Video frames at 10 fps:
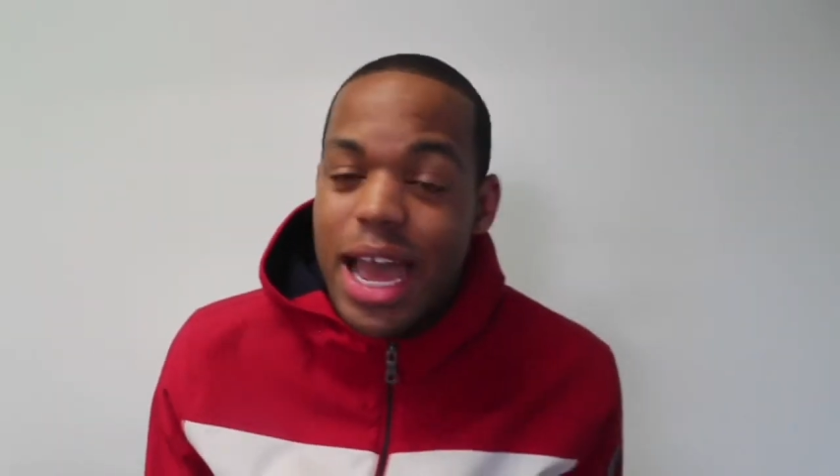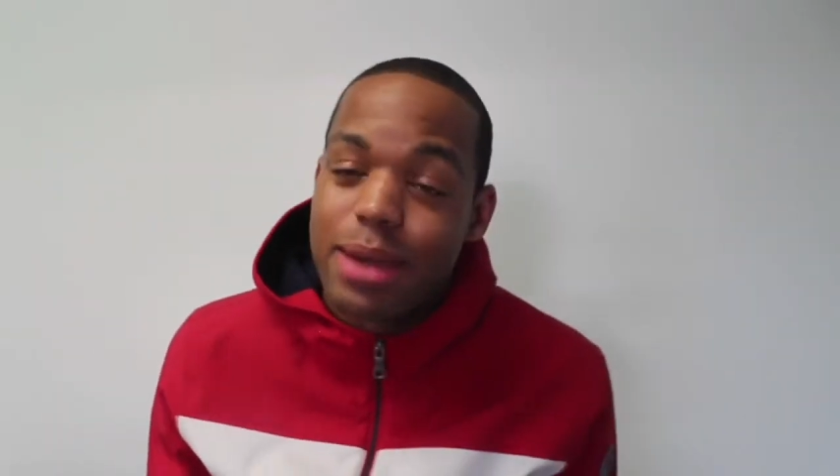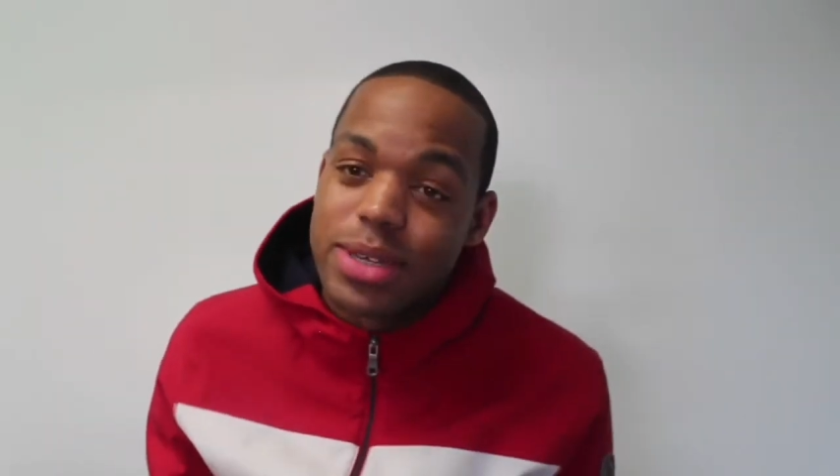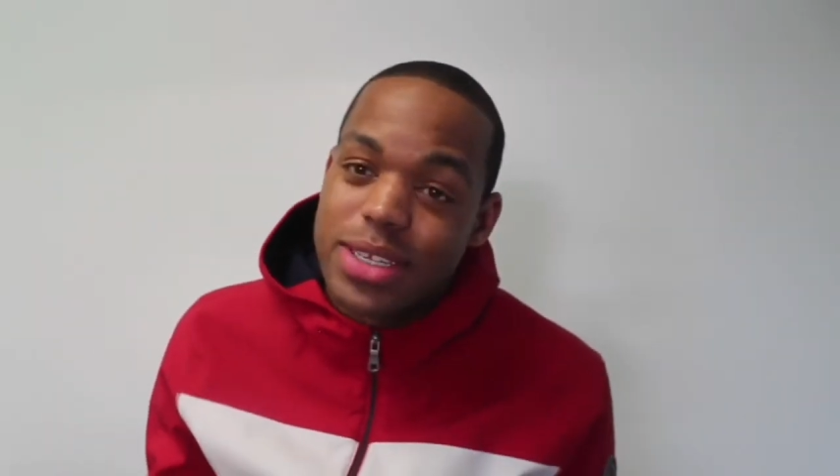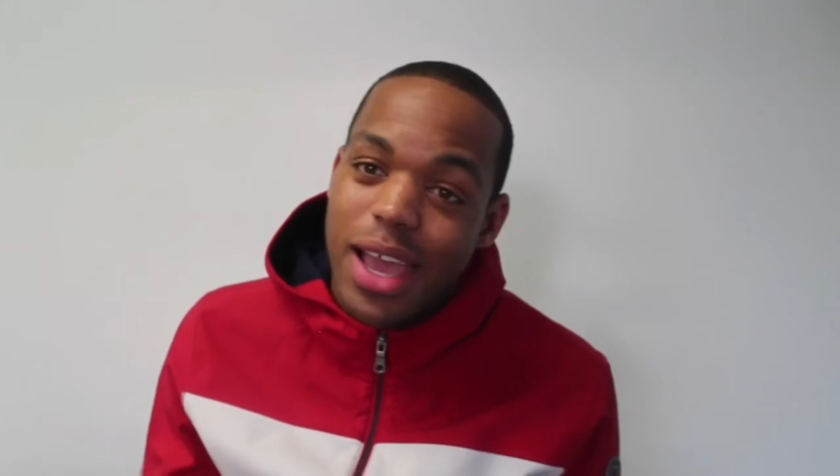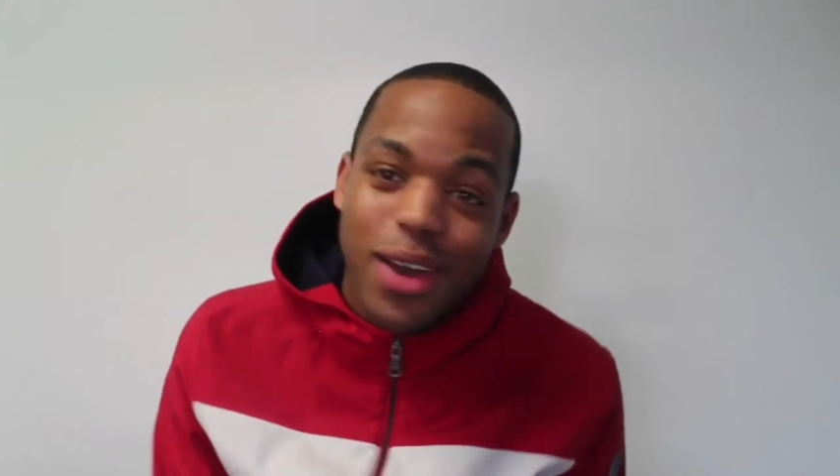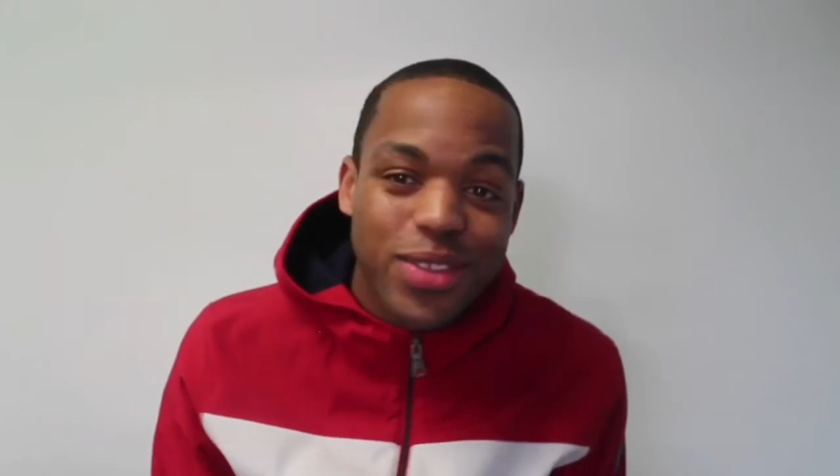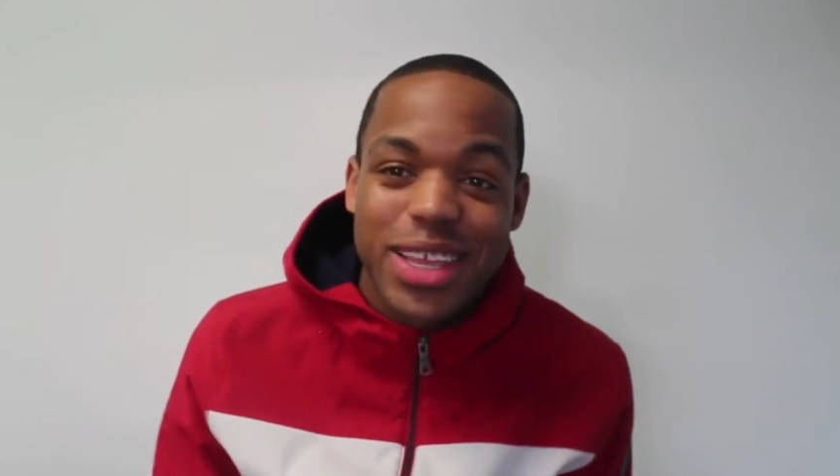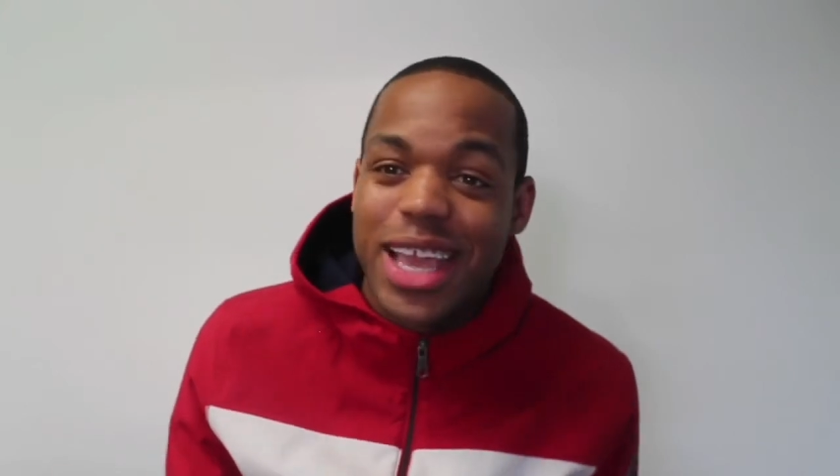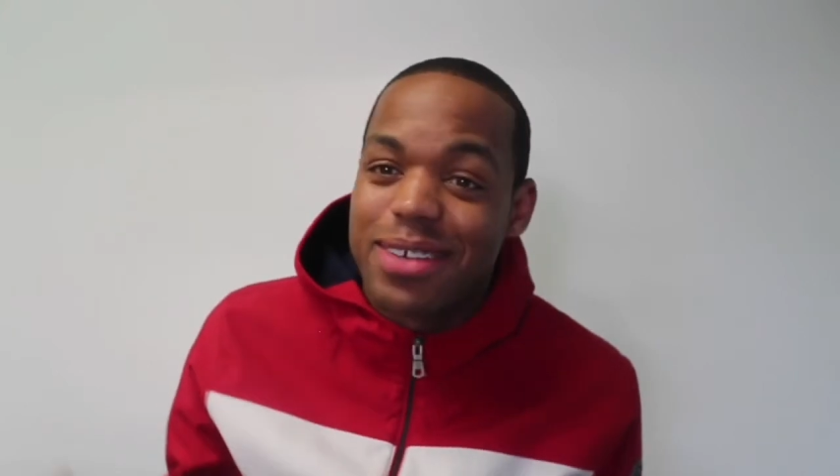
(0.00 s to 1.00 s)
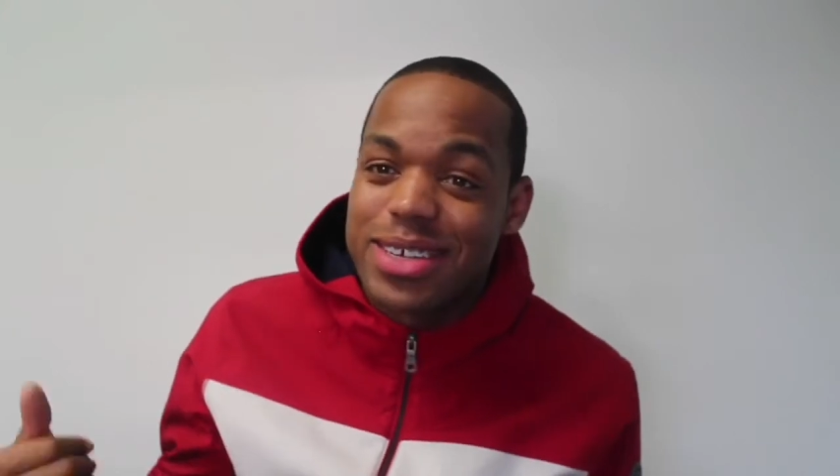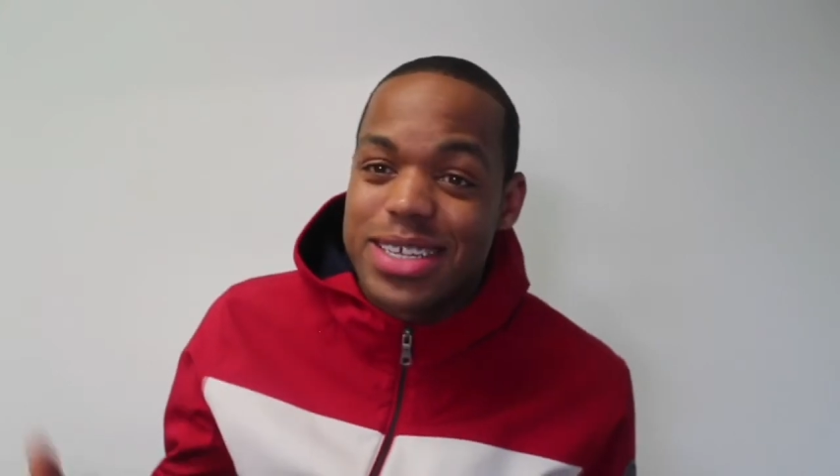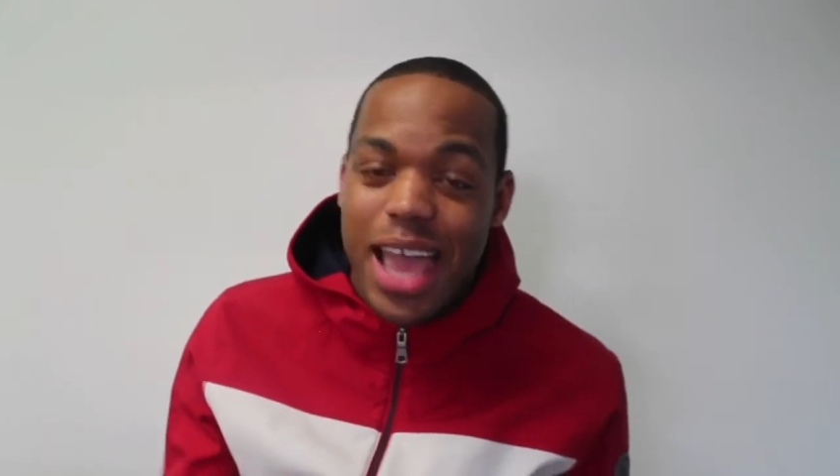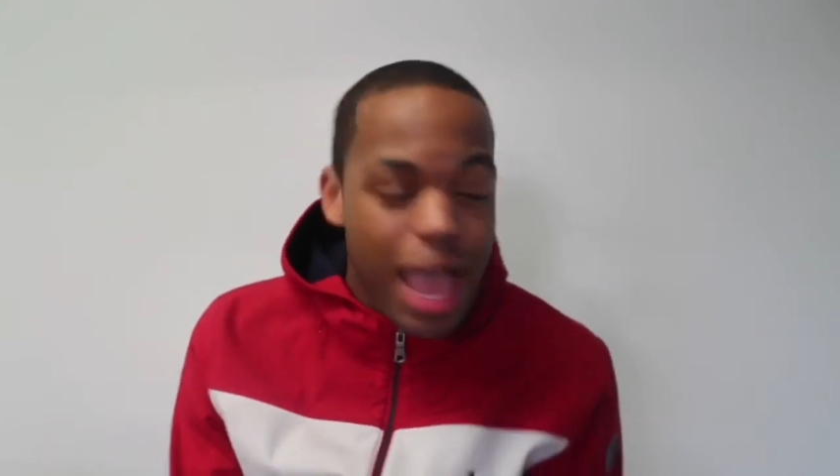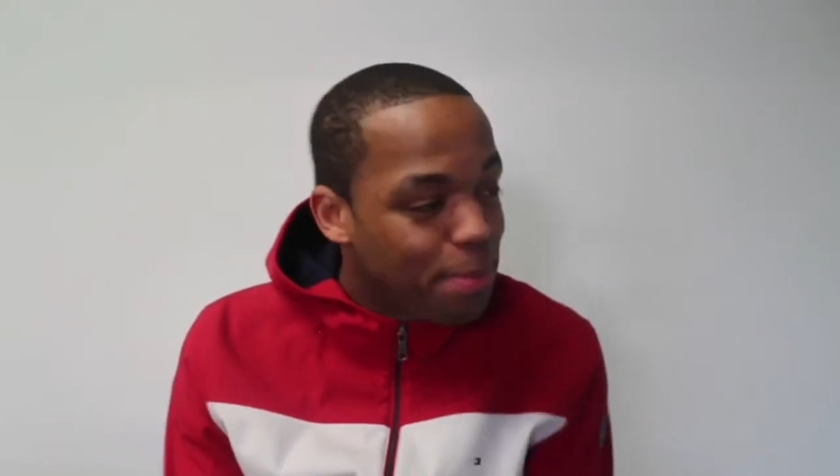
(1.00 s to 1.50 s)
I was healthy, I
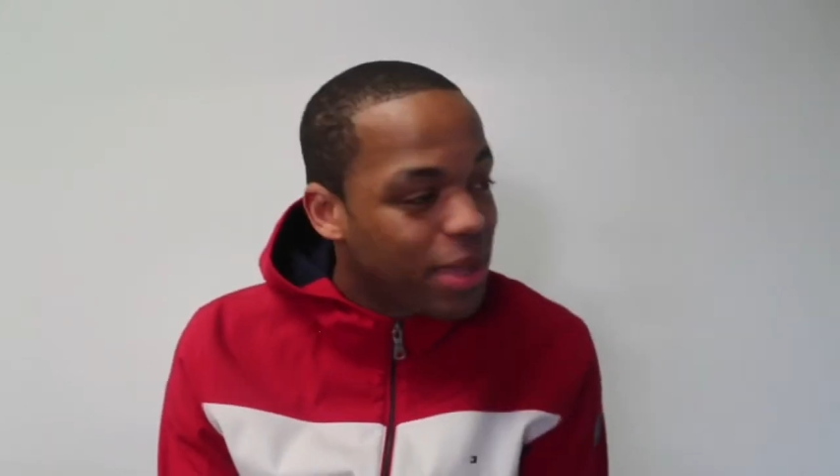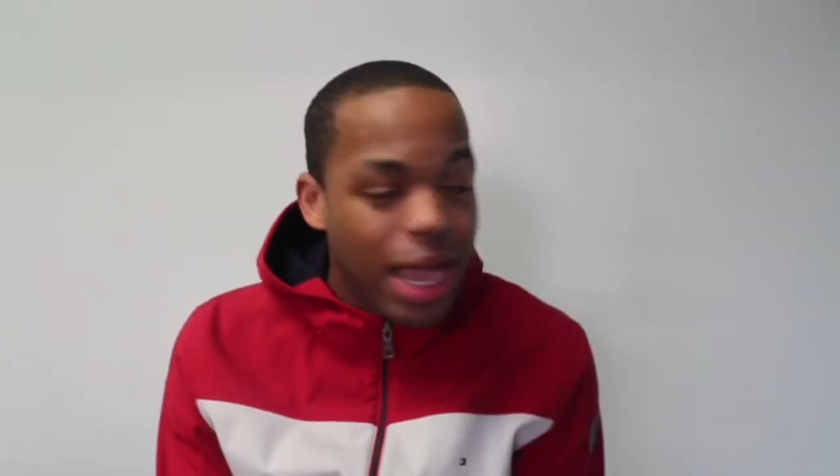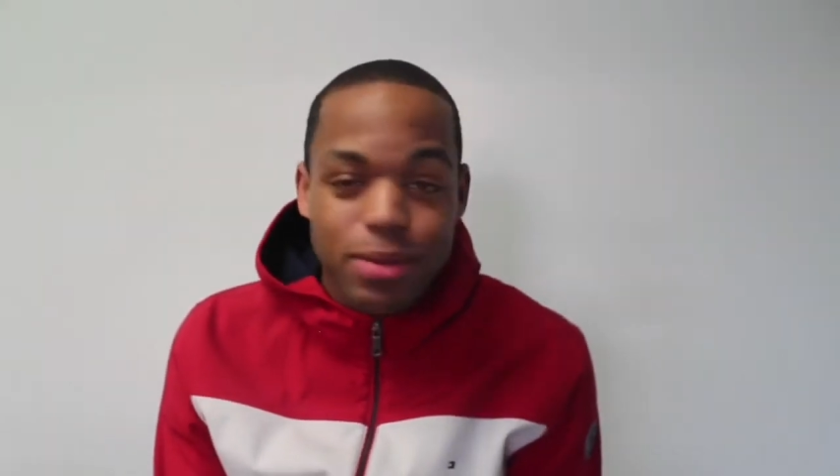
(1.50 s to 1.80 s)
was happy,